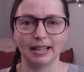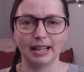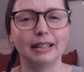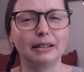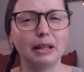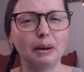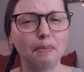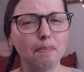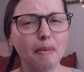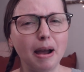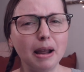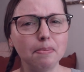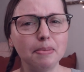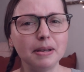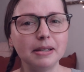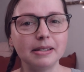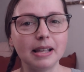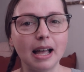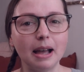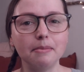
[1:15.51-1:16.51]
There might be
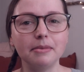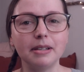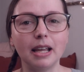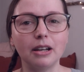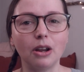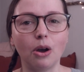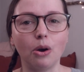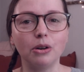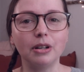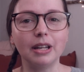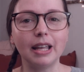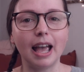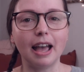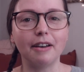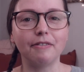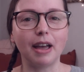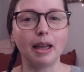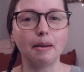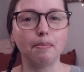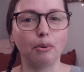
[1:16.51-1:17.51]
some that only
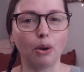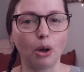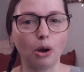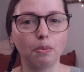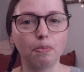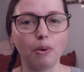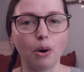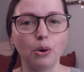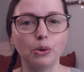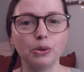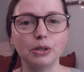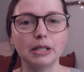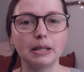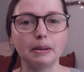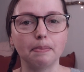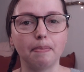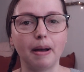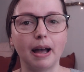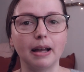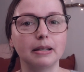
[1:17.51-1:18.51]
have a blog
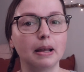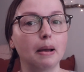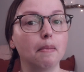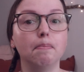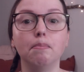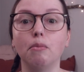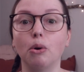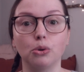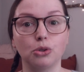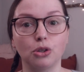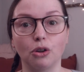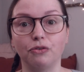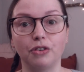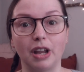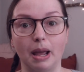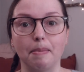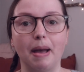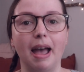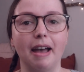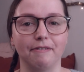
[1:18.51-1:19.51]
post, but most of
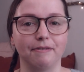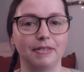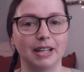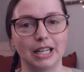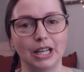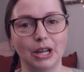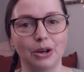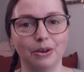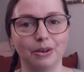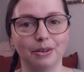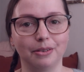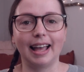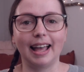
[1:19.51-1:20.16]
them have video.